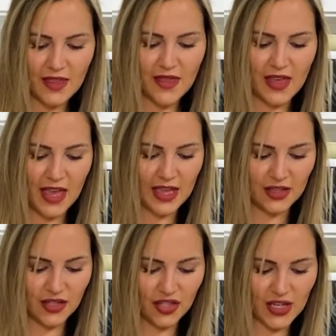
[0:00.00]

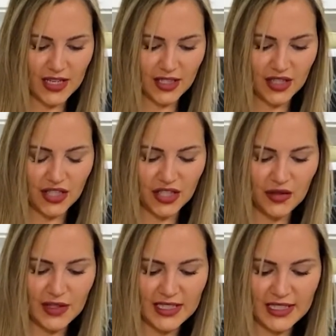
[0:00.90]
then just do
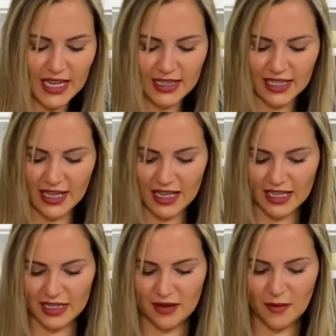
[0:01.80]
a delicate
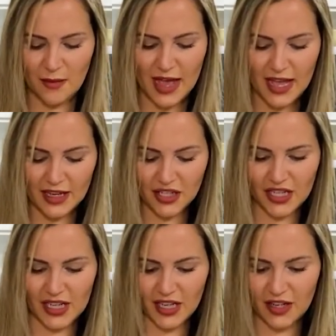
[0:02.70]
mash
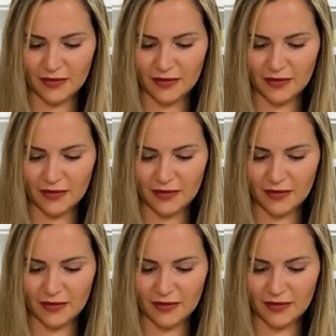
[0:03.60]
here.